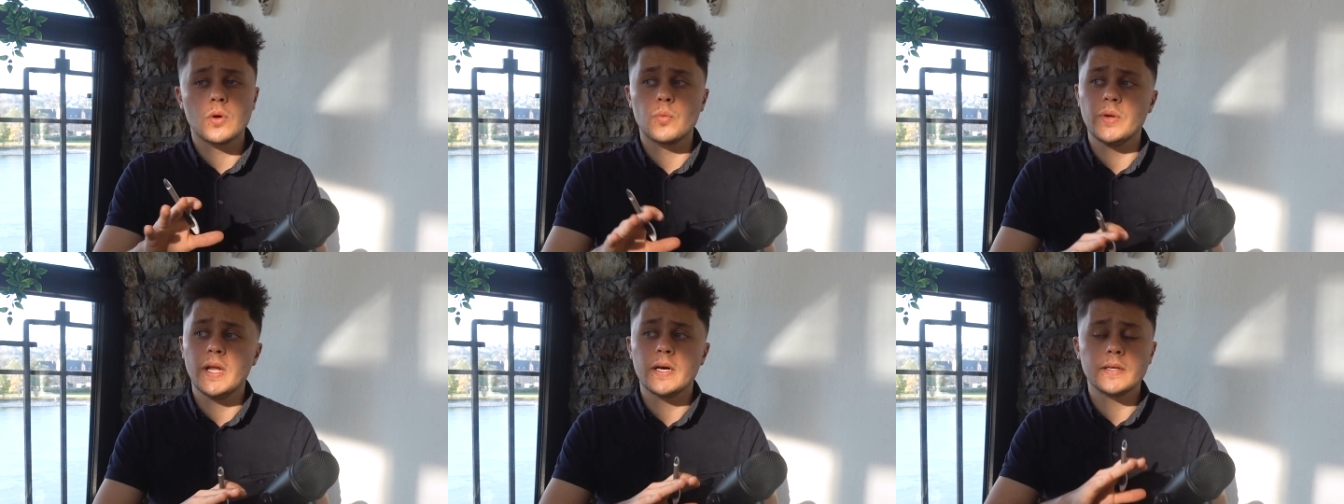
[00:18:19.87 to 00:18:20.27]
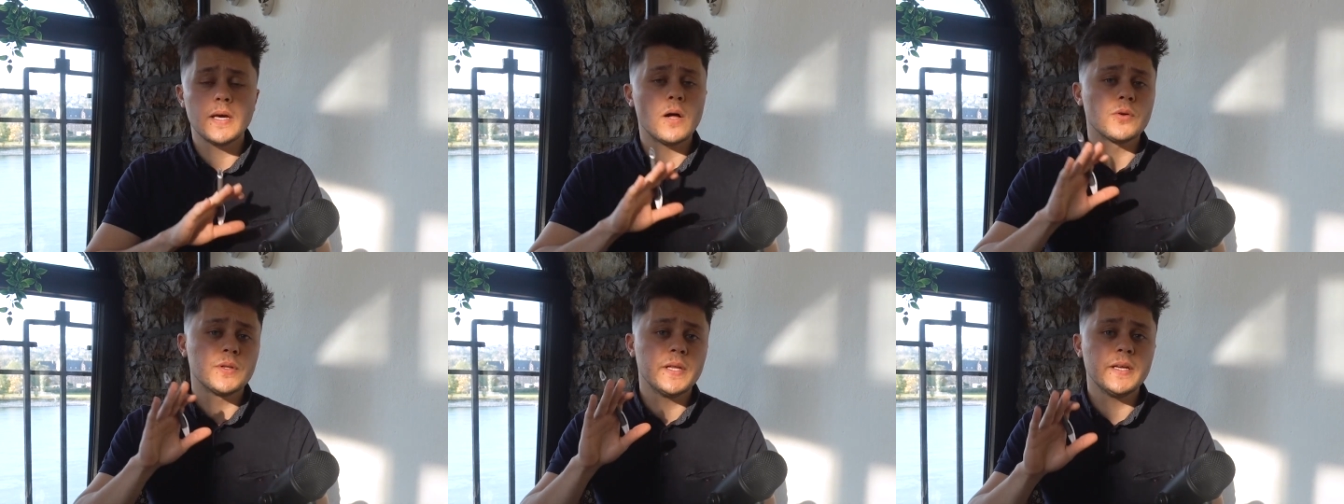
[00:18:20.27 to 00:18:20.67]
we're not
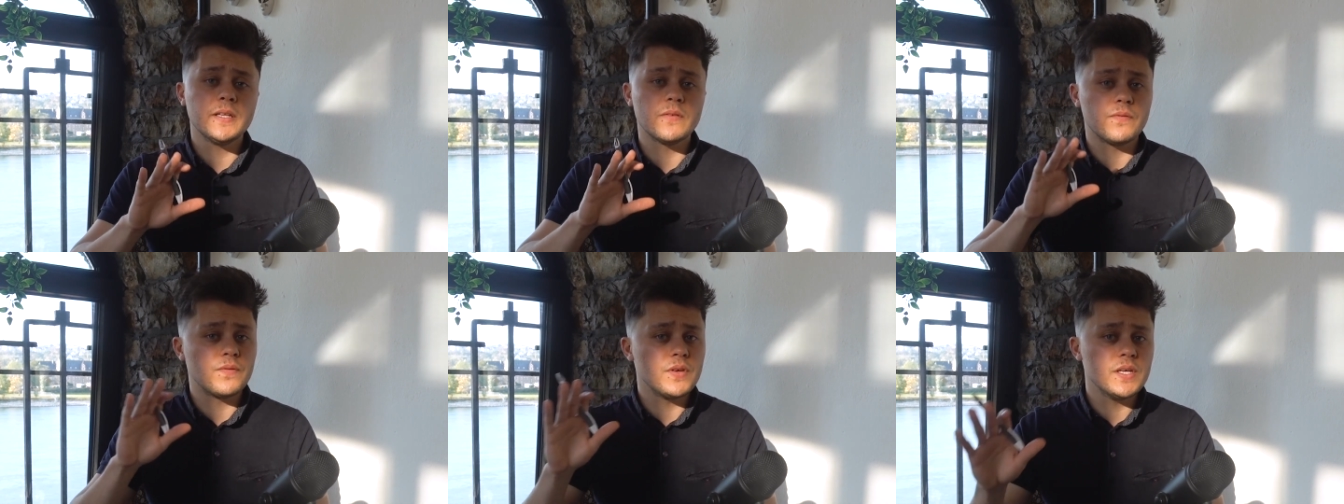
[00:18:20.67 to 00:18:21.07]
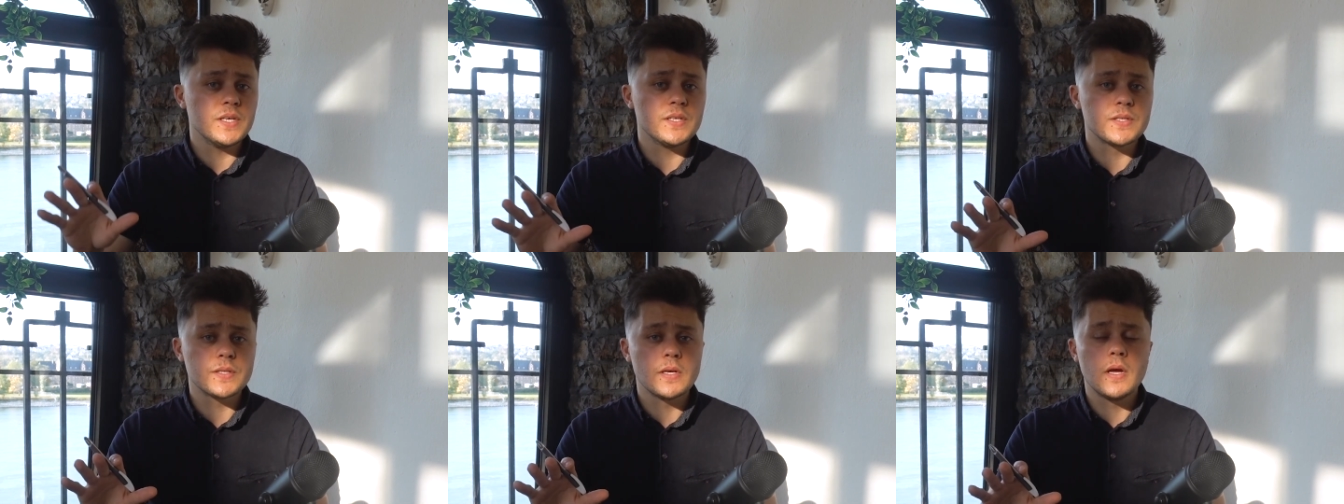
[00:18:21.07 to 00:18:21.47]
calculating the
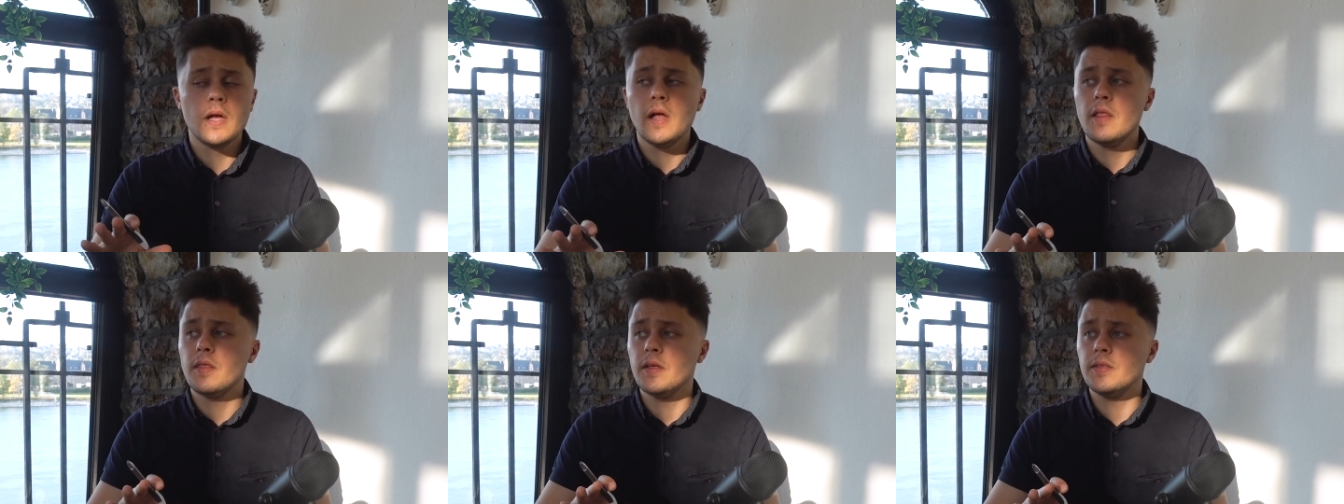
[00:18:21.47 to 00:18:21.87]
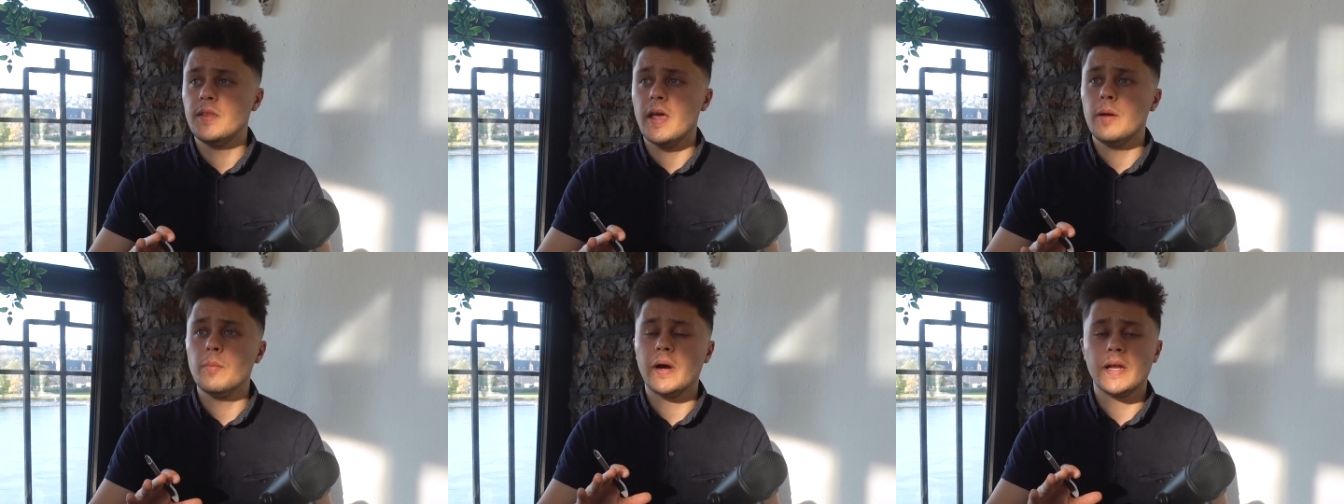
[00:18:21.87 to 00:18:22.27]
fees that
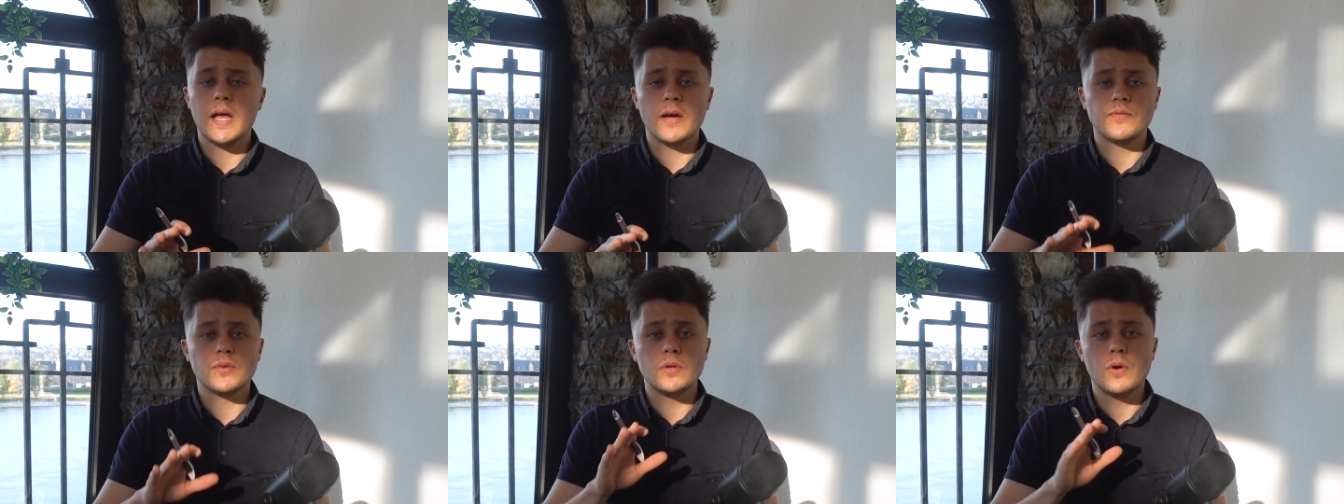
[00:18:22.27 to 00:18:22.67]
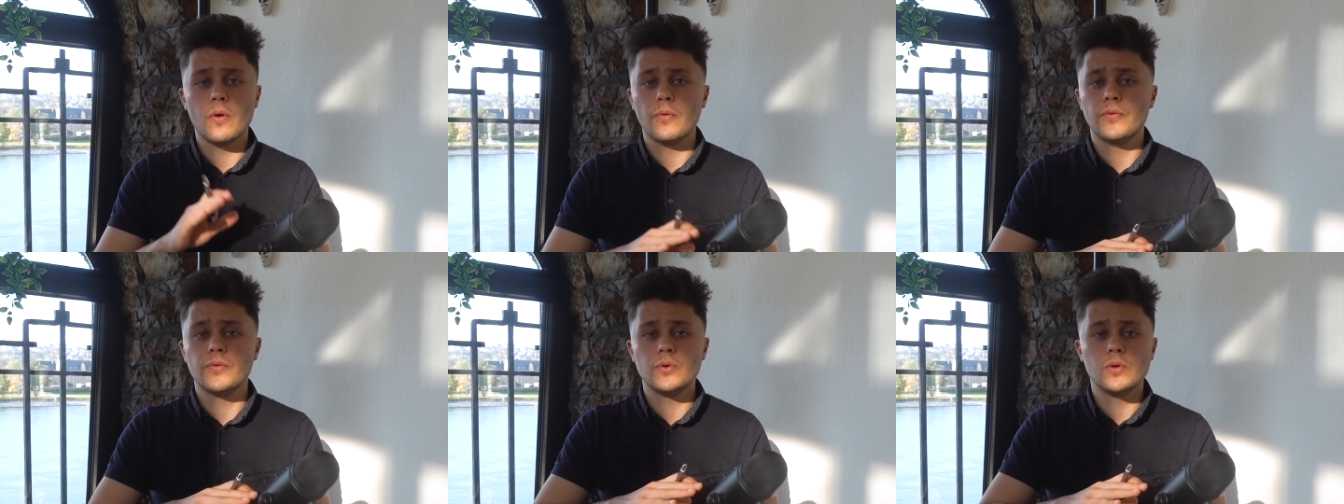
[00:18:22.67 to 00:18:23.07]
they might have to go
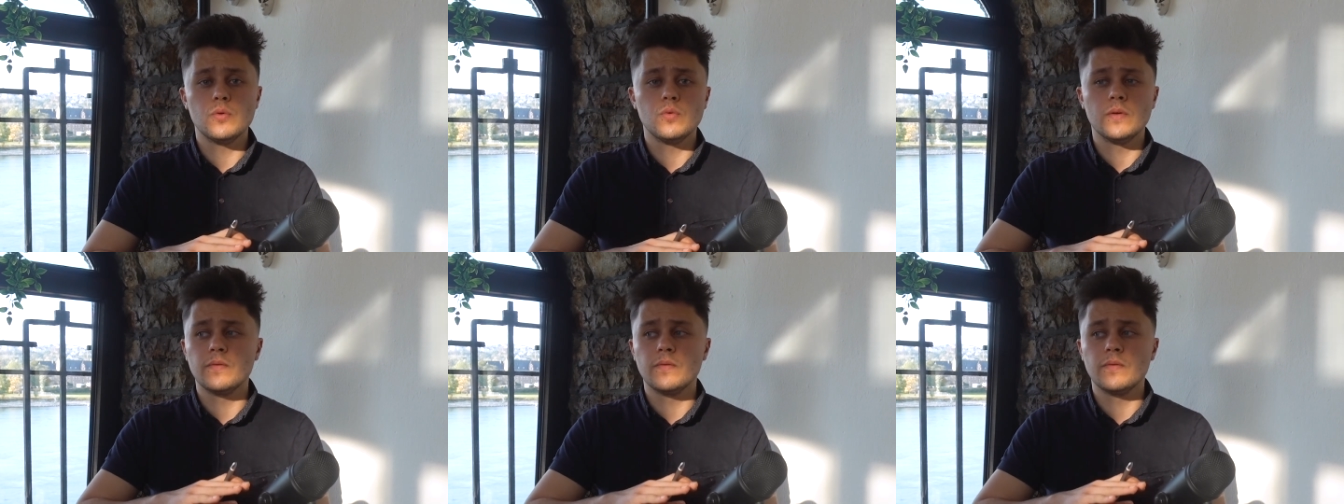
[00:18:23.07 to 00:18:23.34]
through